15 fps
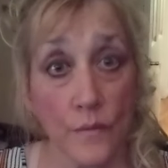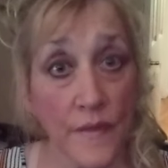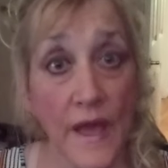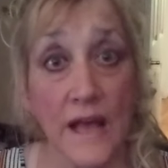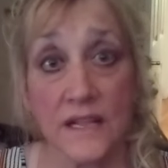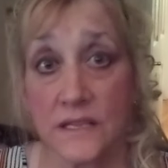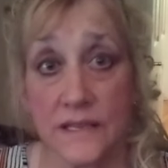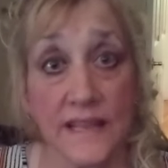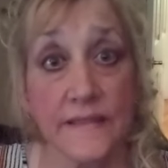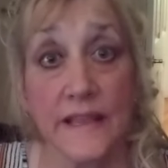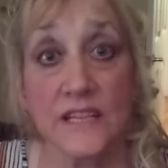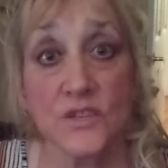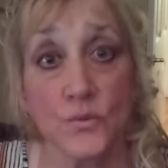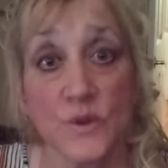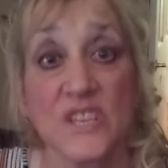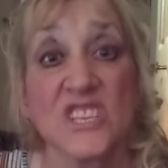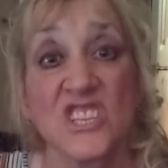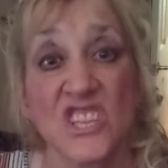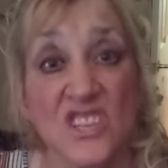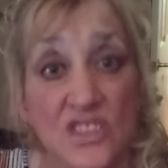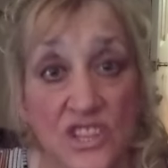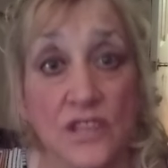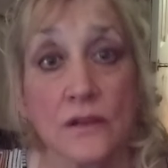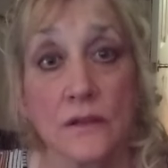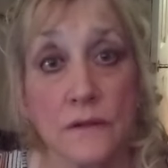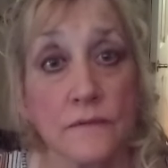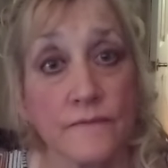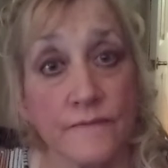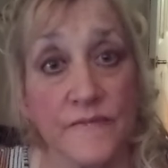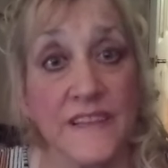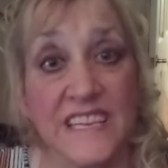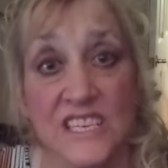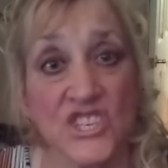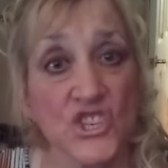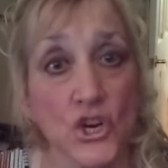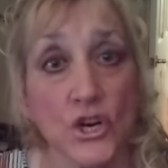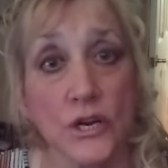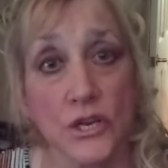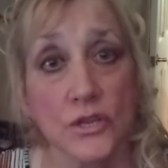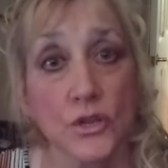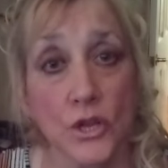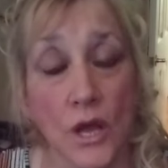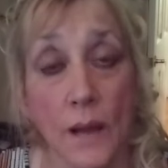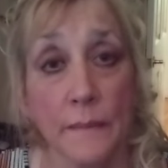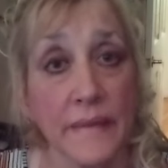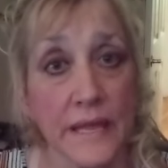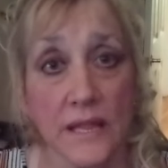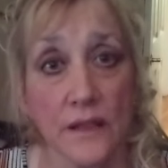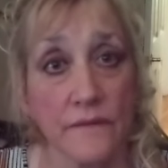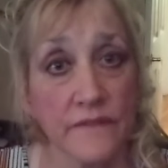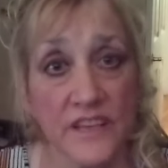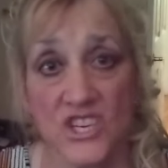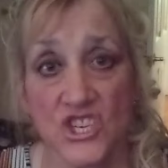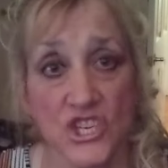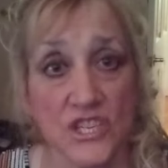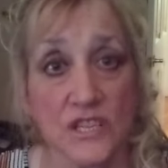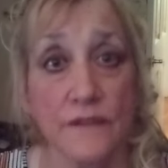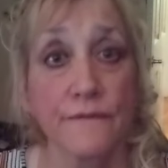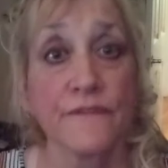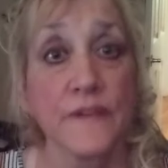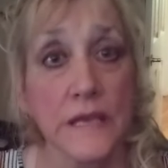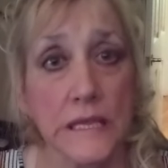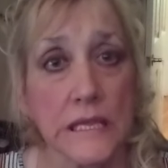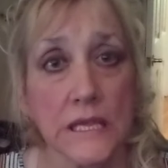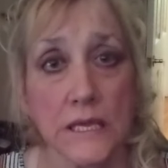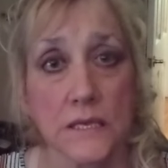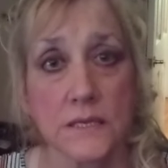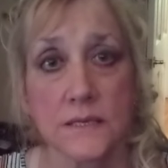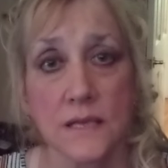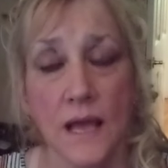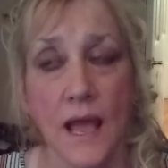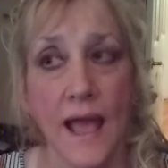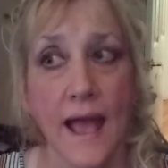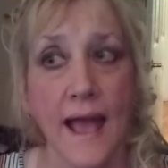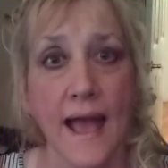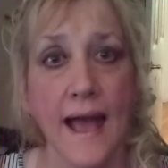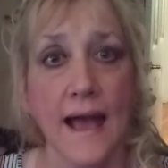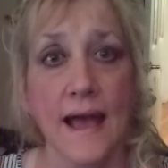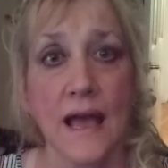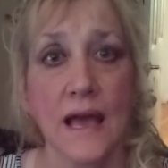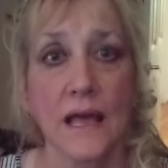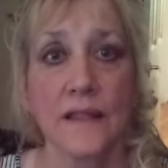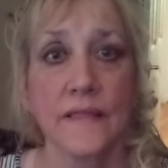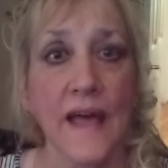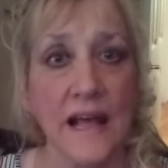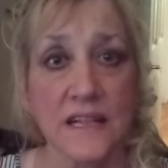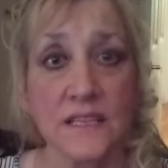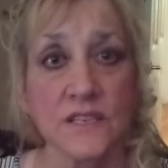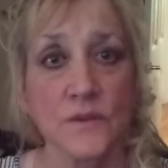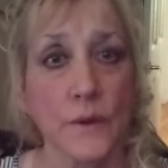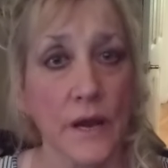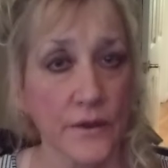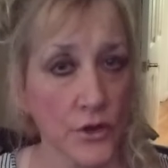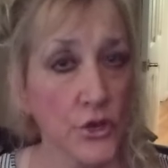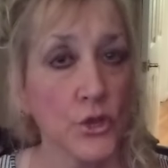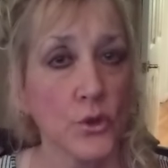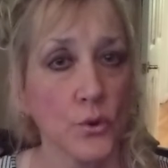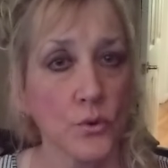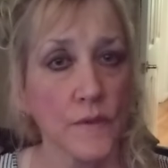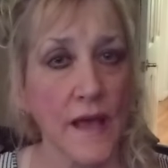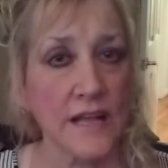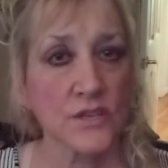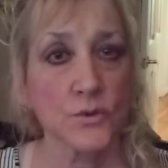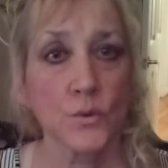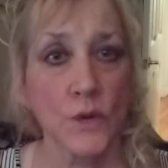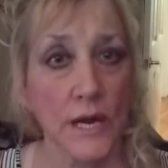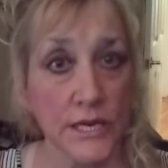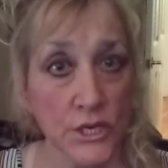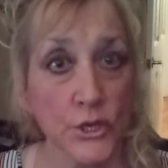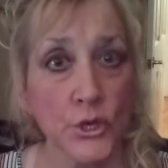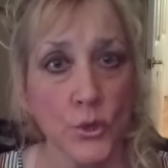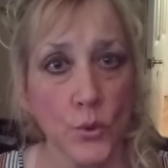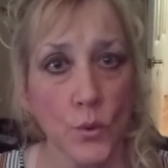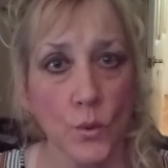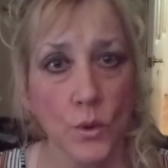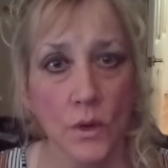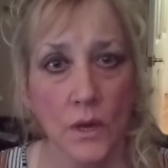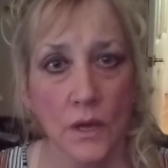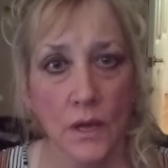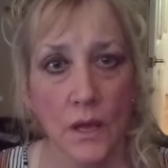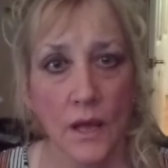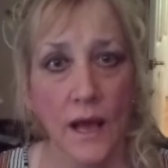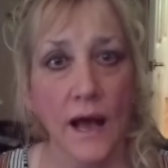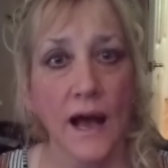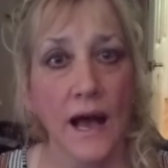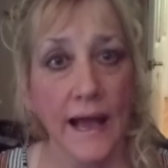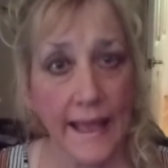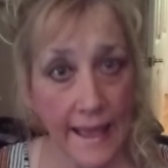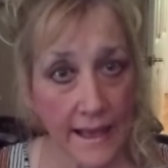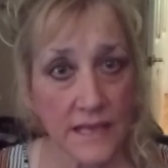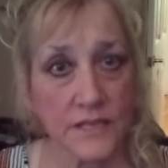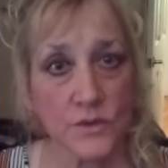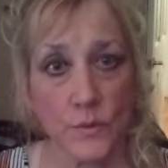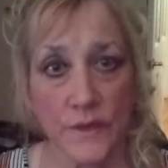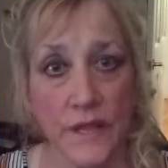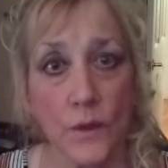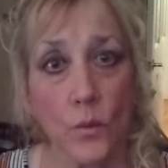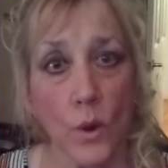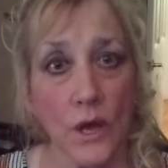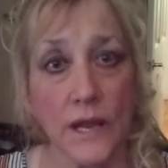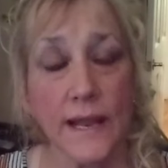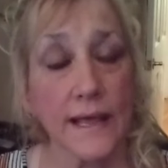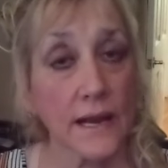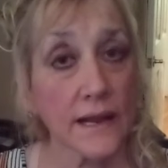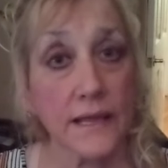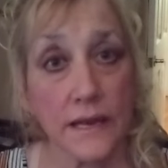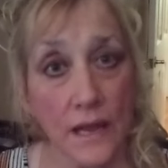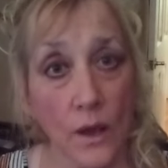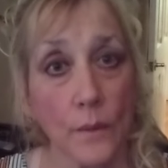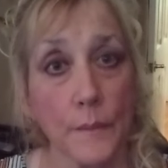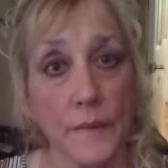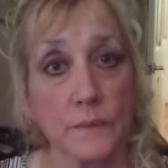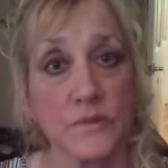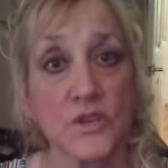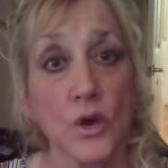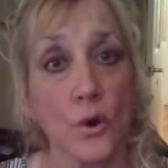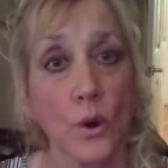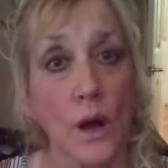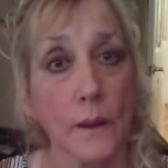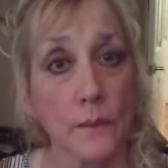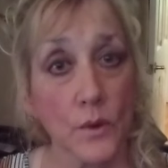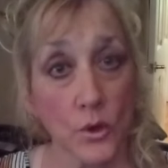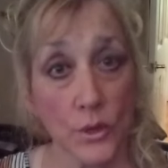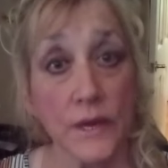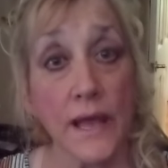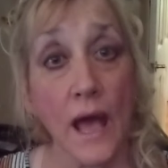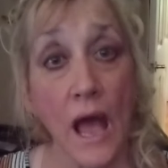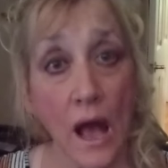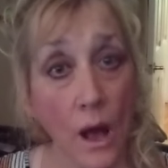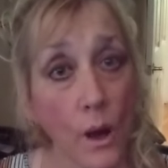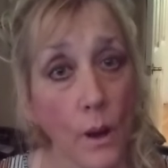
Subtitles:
that's when the things started to come in, the vision, the feelings. And that's when I knew that's what I do. I ask what they want and I can help them. So I'm going to